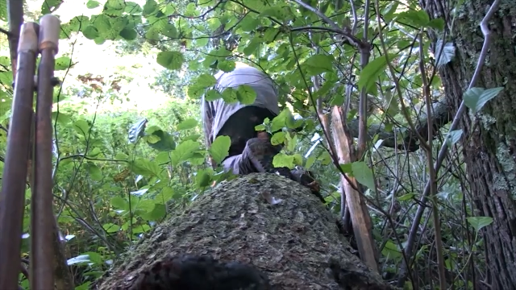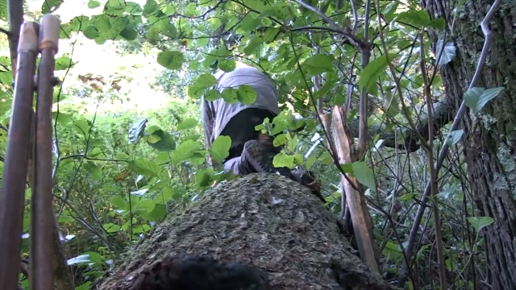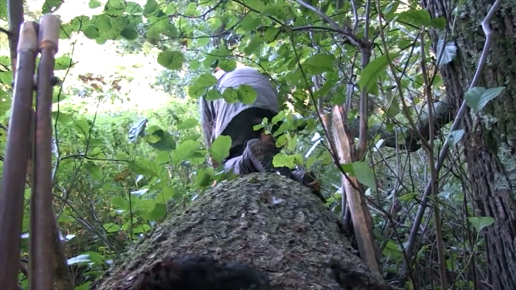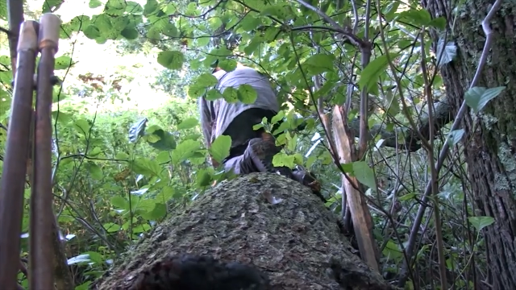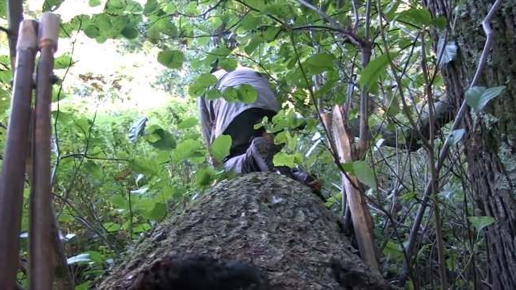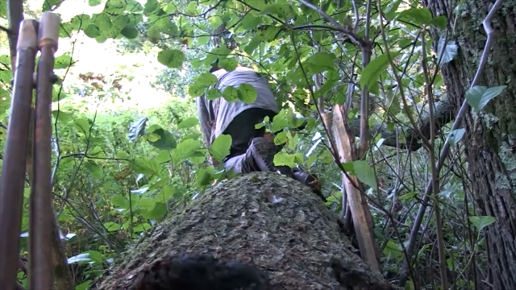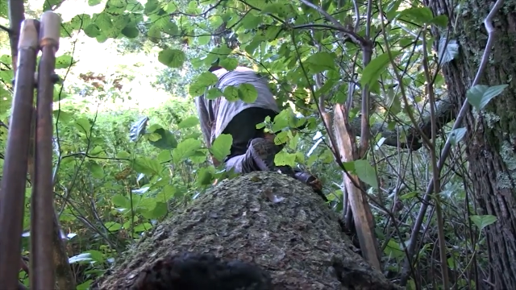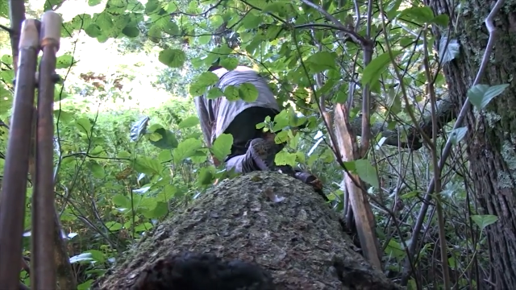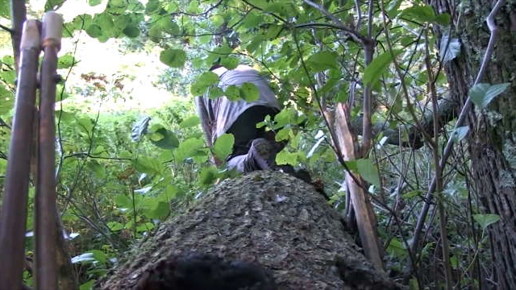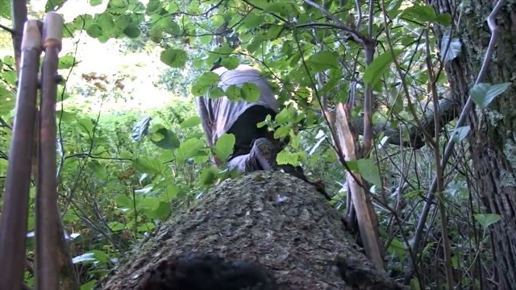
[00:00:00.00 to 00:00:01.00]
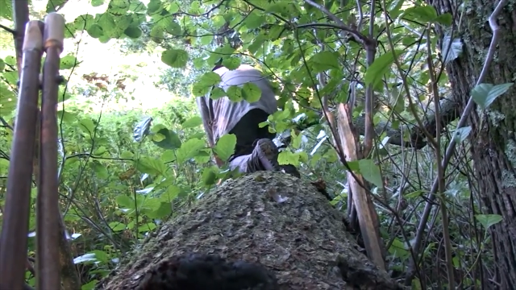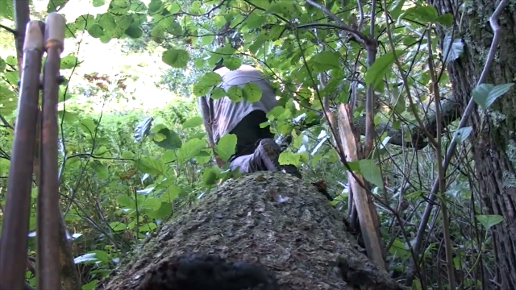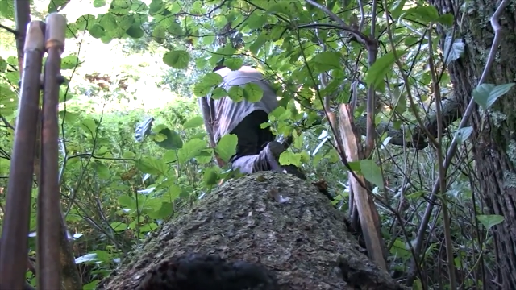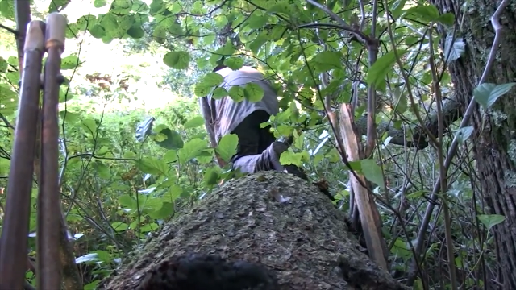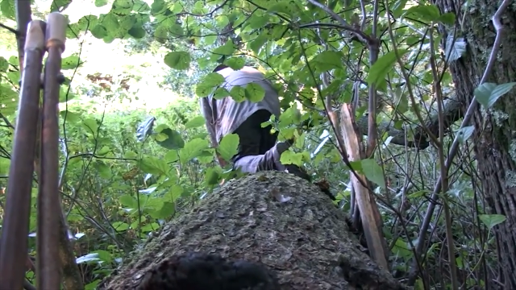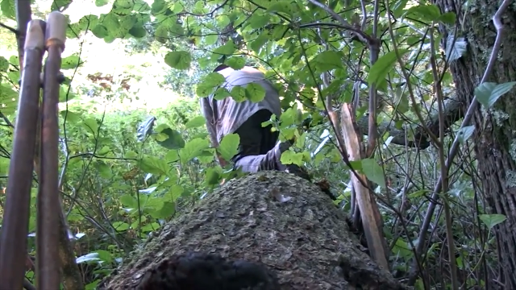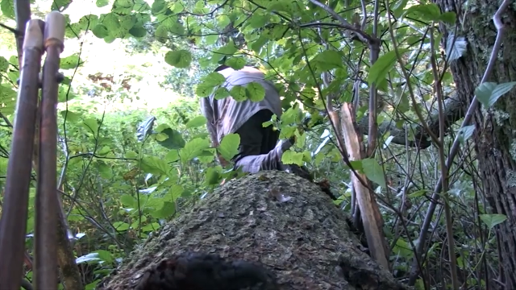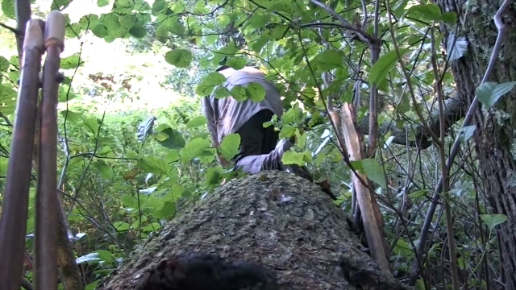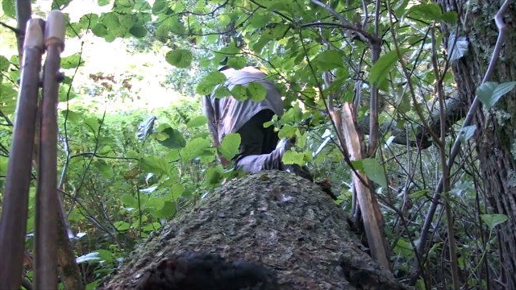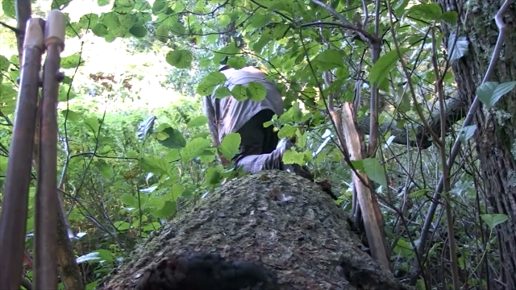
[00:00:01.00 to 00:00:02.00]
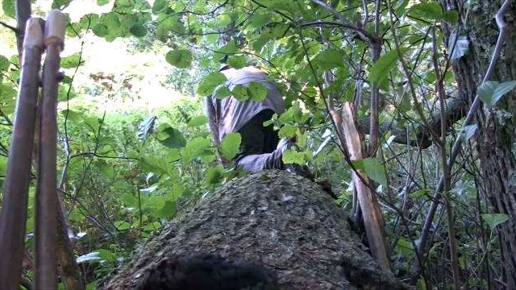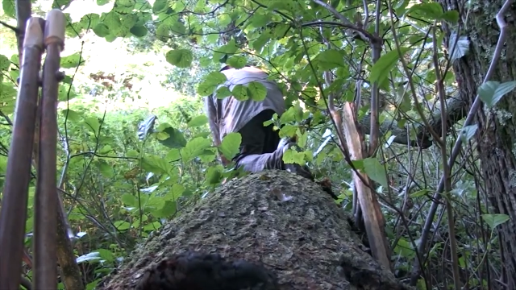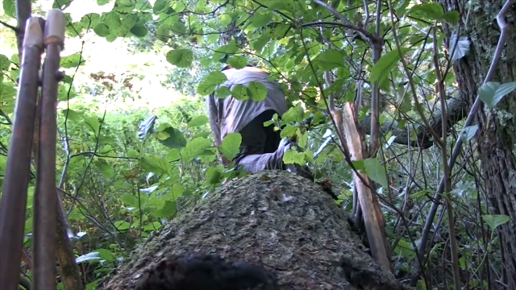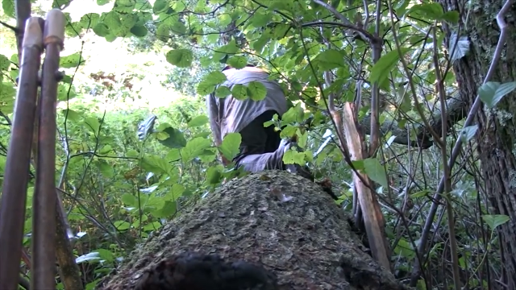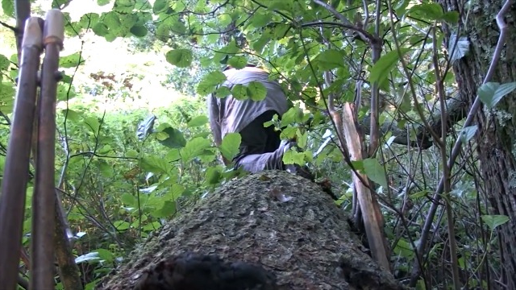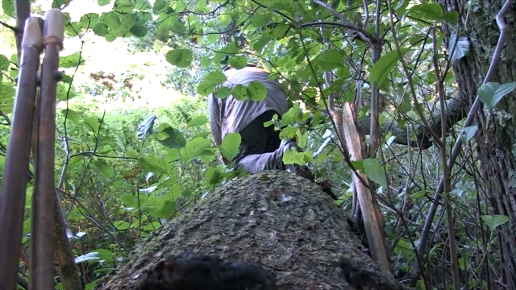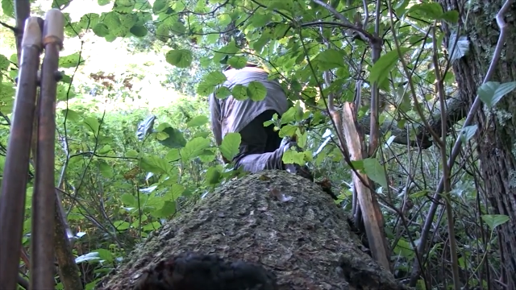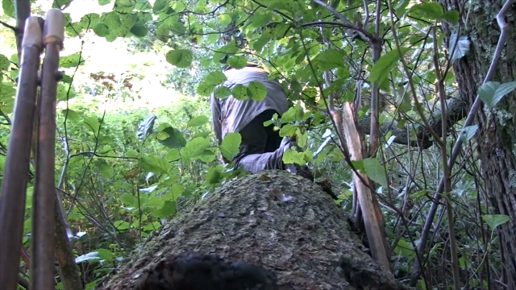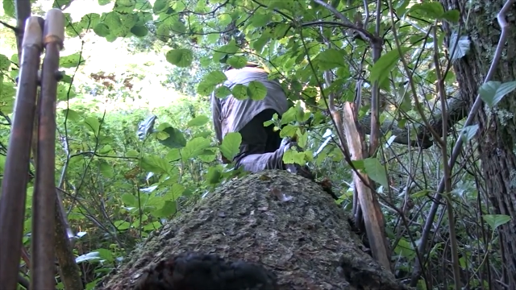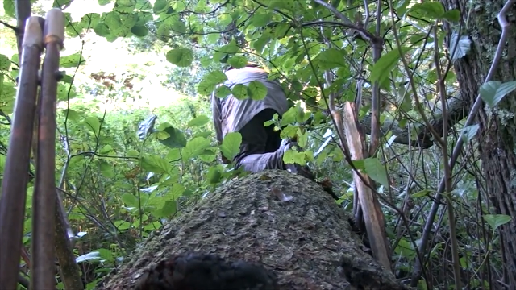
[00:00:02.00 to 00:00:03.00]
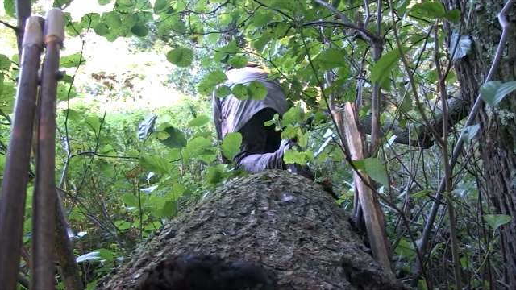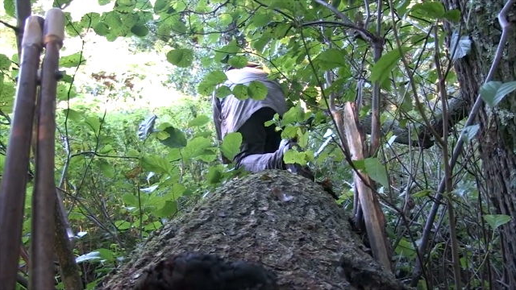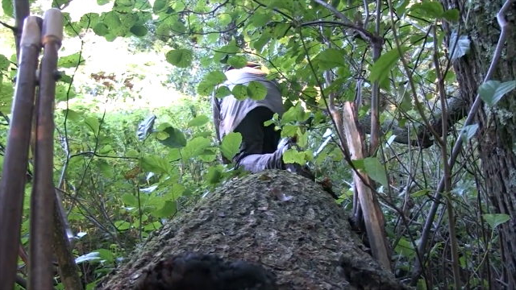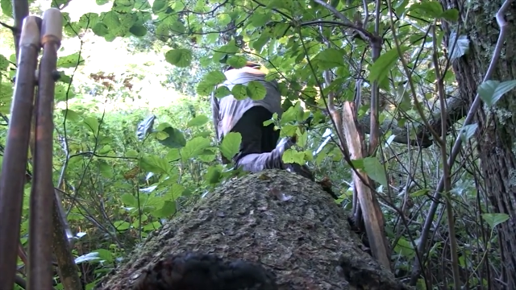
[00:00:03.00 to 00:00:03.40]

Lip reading: Nobody's mouth can be seen.